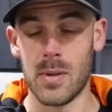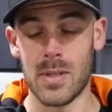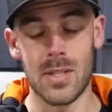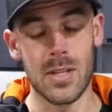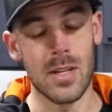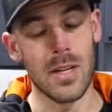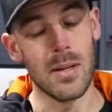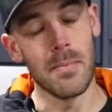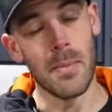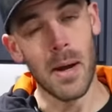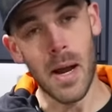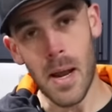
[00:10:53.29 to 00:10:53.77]
which
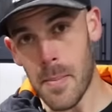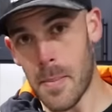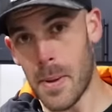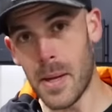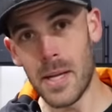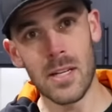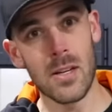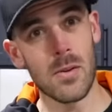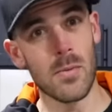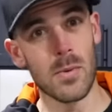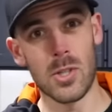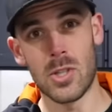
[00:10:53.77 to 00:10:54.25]
in my
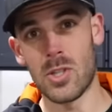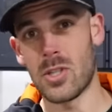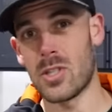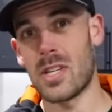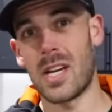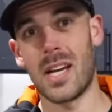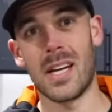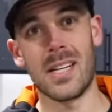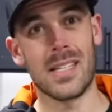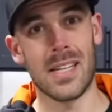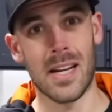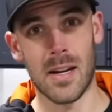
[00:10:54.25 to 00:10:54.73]
opinion would
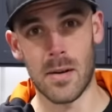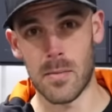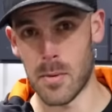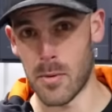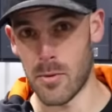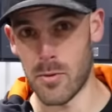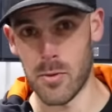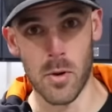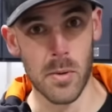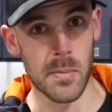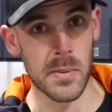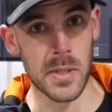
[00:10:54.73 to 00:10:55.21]
just cut down
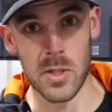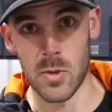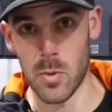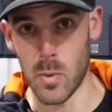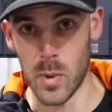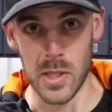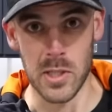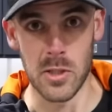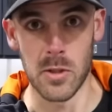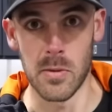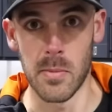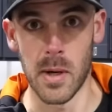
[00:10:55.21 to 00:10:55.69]
performance
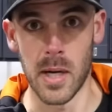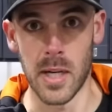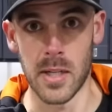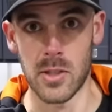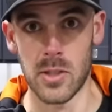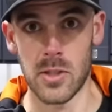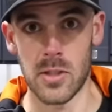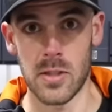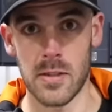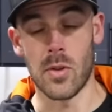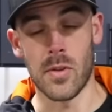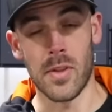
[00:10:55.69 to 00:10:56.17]
way too much.